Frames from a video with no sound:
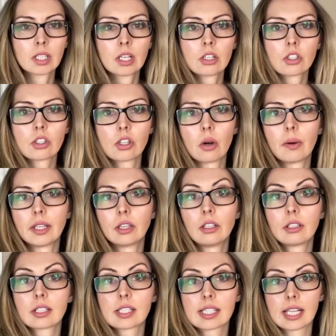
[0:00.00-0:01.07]
So it
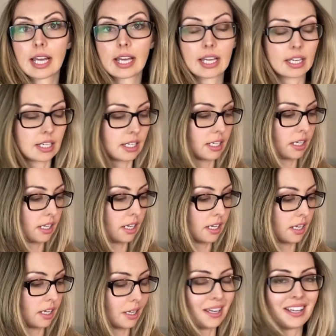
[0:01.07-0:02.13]
looks like,
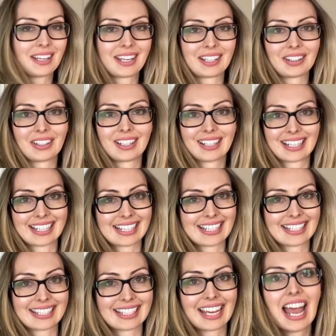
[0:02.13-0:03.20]

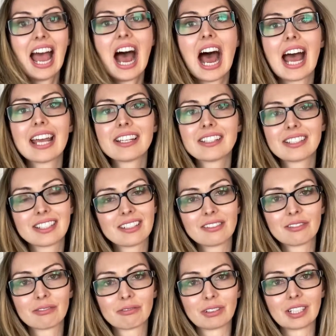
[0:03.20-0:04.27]
I
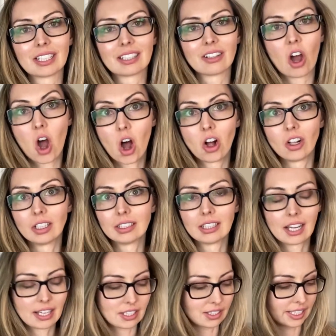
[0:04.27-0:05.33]
didn't read it all,
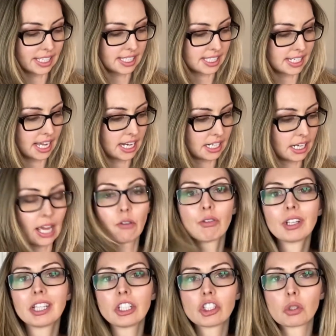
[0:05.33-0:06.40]
I glanced at it. I
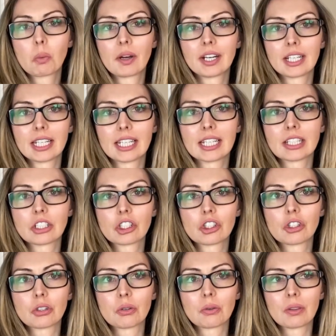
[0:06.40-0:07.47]
really just wanted to get
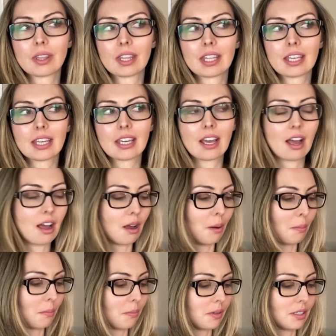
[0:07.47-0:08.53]
to the
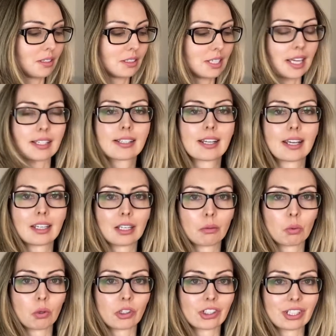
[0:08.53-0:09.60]
test taking
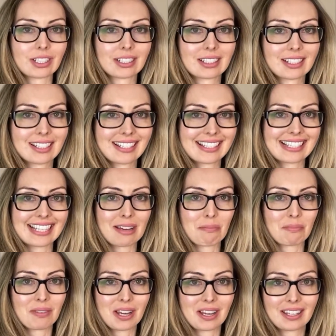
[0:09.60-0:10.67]
portion because I
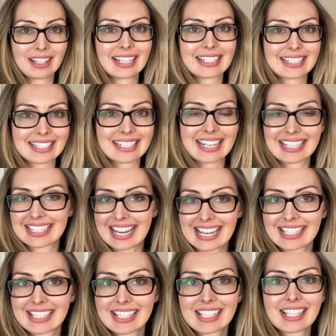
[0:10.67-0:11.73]
like to take
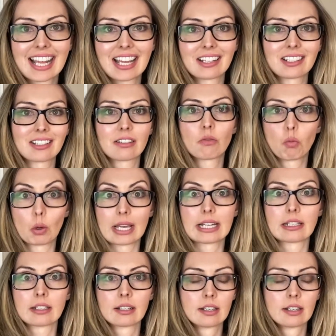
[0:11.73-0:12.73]
tests and win.